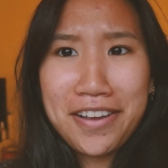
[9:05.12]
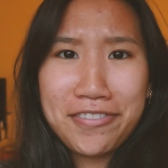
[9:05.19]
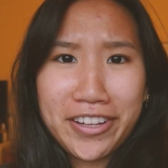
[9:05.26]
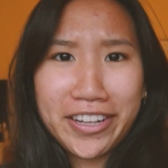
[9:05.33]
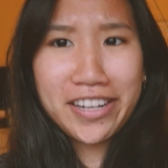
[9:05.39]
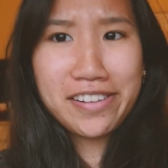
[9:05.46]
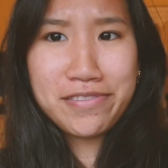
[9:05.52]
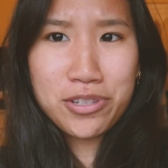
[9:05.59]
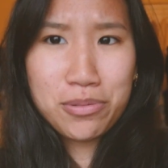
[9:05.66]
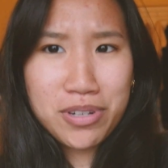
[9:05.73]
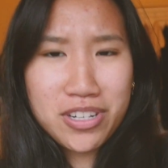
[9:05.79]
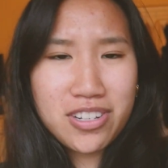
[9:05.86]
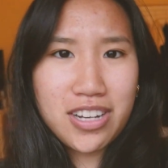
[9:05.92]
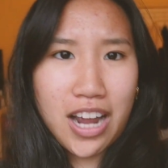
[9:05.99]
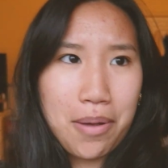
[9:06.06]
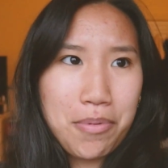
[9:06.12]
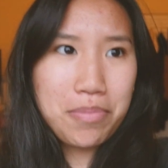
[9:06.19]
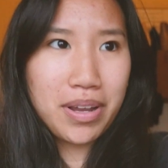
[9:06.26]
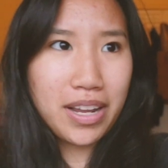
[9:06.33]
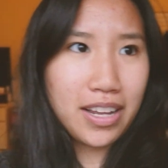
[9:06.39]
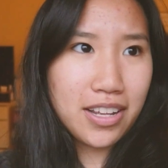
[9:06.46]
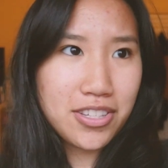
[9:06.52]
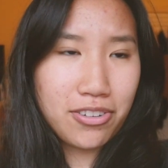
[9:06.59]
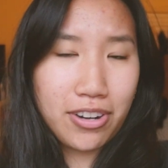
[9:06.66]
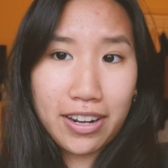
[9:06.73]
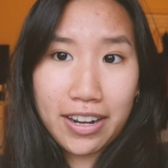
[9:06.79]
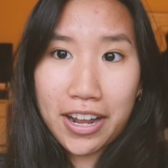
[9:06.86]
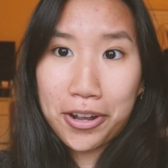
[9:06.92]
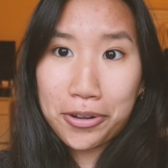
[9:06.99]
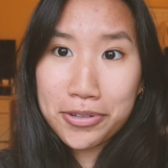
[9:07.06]
I feel like I have so much time on my hands right
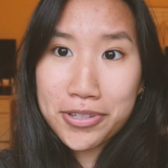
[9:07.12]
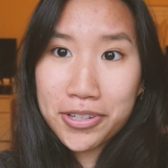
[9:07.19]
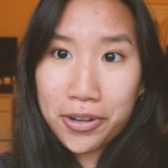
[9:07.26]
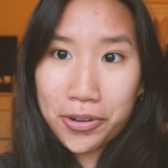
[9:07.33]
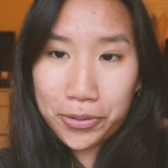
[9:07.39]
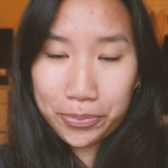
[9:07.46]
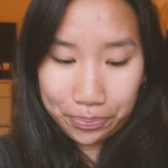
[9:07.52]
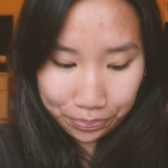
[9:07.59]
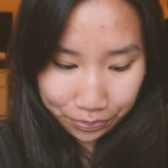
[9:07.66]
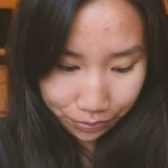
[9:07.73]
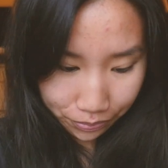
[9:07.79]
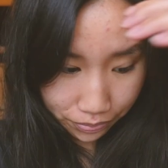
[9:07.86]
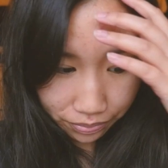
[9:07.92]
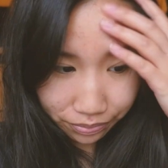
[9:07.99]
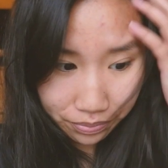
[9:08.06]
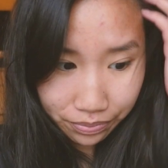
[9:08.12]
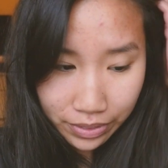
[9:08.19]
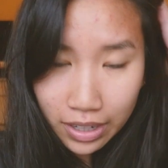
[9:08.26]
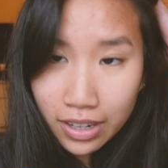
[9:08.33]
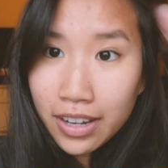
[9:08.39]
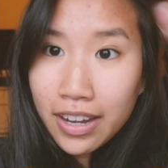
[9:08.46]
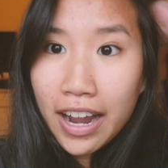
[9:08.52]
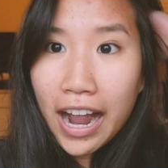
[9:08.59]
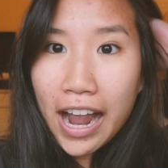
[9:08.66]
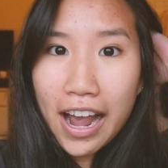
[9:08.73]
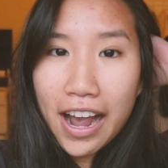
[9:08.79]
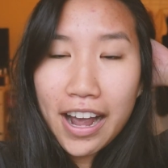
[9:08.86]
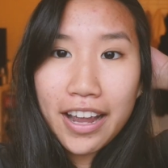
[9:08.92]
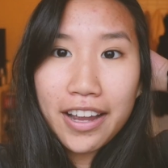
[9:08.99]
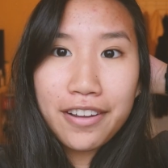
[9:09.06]
now, so
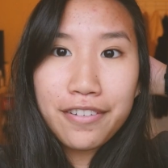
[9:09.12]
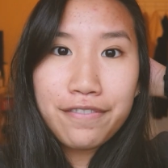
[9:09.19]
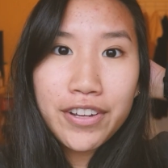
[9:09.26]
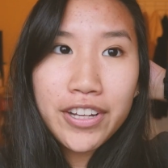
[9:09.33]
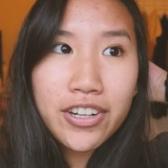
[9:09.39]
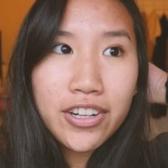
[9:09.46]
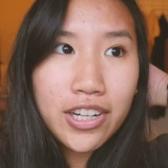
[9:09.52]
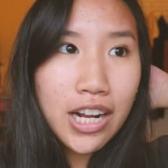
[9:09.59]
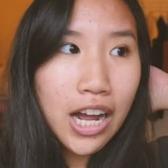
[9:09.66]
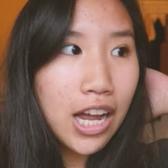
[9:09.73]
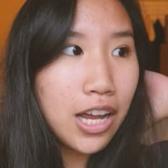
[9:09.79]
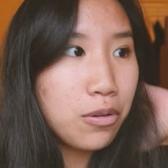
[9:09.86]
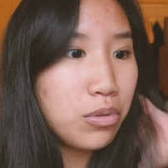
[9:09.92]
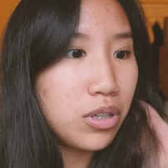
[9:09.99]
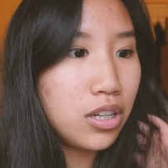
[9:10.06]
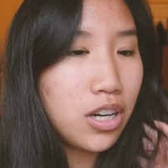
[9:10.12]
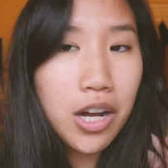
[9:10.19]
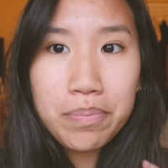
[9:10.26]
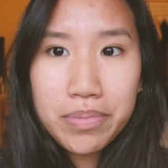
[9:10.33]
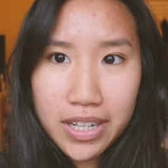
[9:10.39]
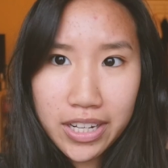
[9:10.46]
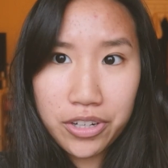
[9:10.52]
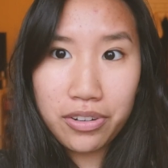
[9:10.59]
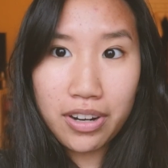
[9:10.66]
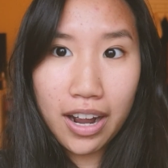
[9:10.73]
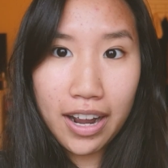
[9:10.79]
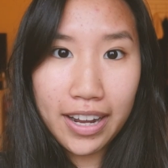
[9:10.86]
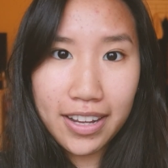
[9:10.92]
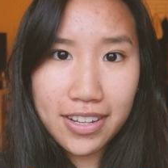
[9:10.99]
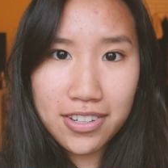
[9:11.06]
I figured I would update you
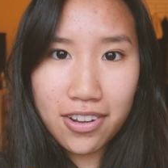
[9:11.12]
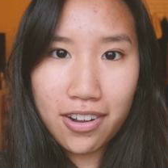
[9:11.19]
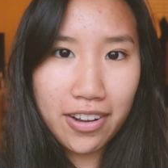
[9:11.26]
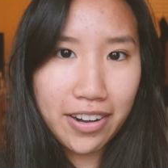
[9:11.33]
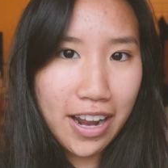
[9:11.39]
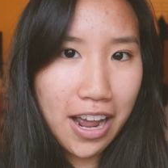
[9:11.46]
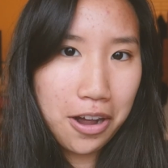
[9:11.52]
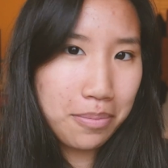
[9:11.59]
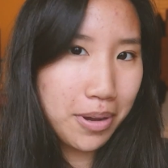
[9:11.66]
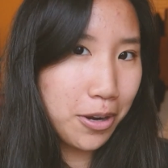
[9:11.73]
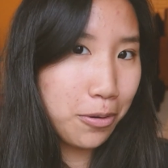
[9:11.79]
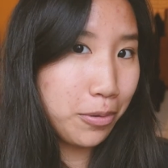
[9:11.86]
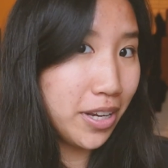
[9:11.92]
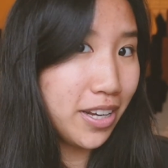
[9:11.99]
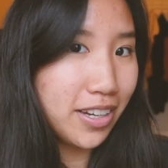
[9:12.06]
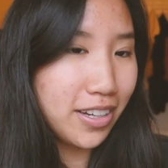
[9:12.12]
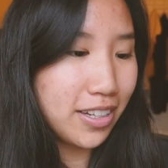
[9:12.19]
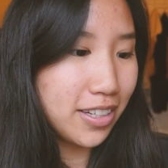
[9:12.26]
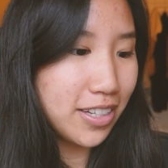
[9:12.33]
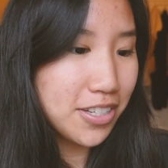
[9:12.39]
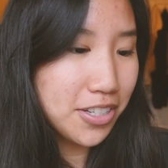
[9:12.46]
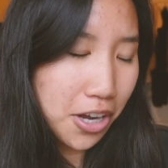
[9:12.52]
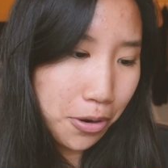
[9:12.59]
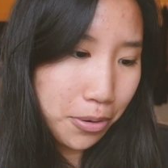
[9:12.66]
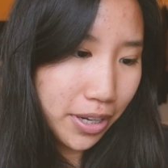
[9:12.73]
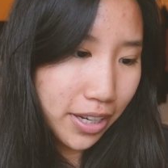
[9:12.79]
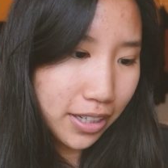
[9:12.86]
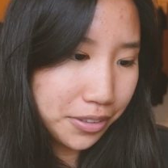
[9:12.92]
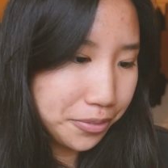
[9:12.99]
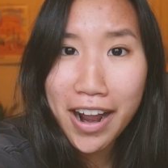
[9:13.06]
guys on how my week is going.